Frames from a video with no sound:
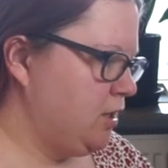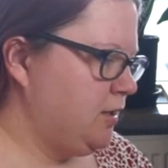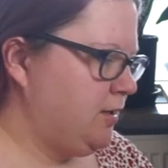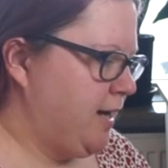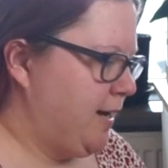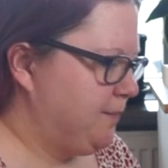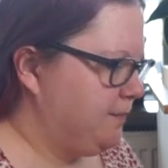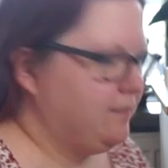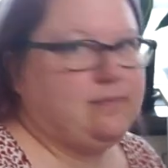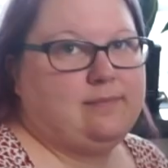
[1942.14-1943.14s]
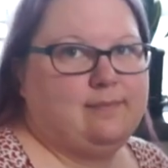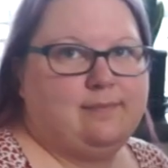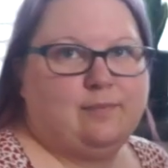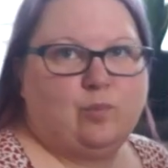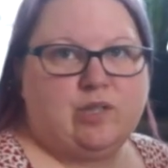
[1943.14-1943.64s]
Yeah.
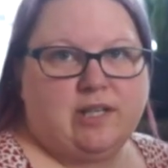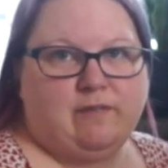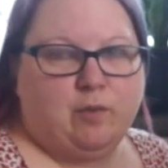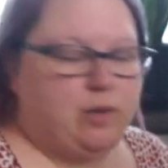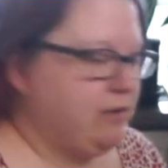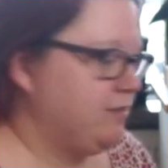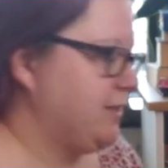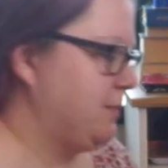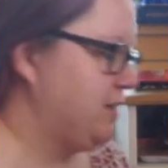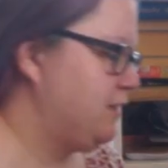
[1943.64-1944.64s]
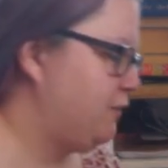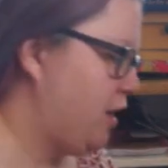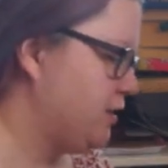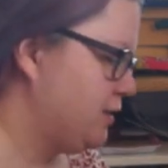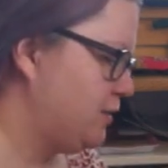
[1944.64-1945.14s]
Whichever one of them is
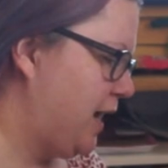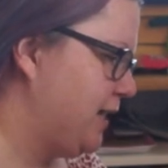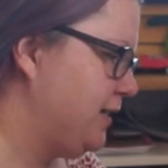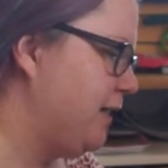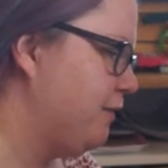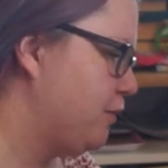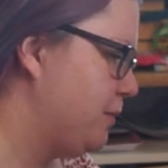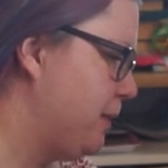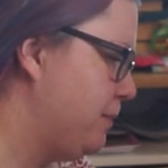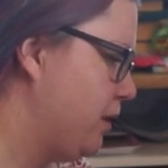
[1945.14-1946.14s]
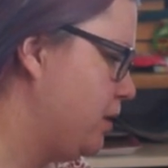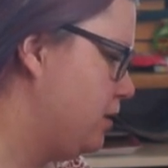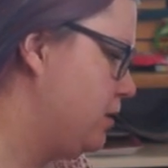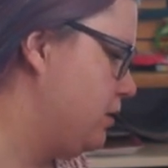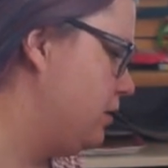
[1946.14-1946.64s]
first, I never remember.
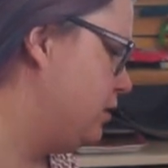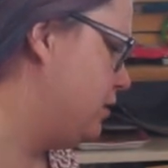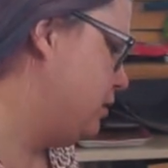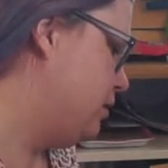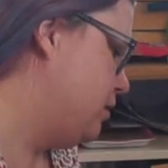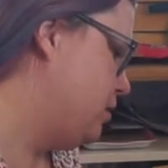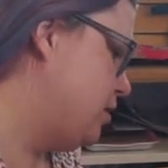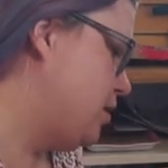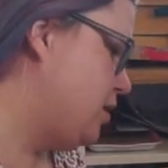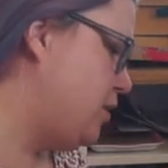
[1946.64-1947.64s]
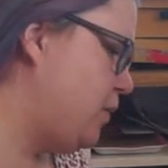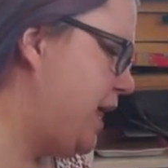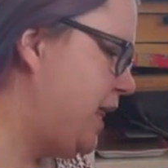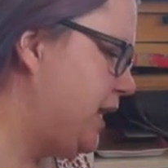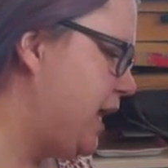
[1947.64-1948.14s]

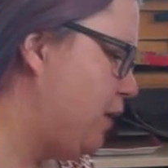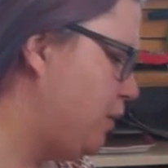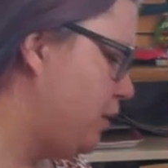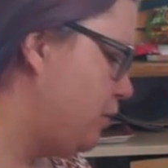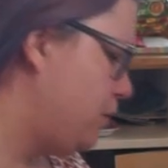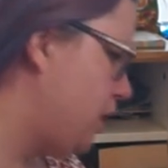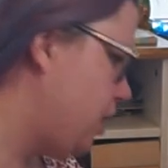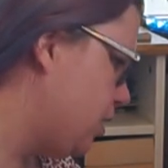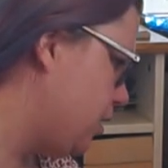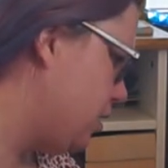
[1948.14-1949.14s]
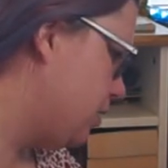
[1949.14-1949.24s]
Well, that one was.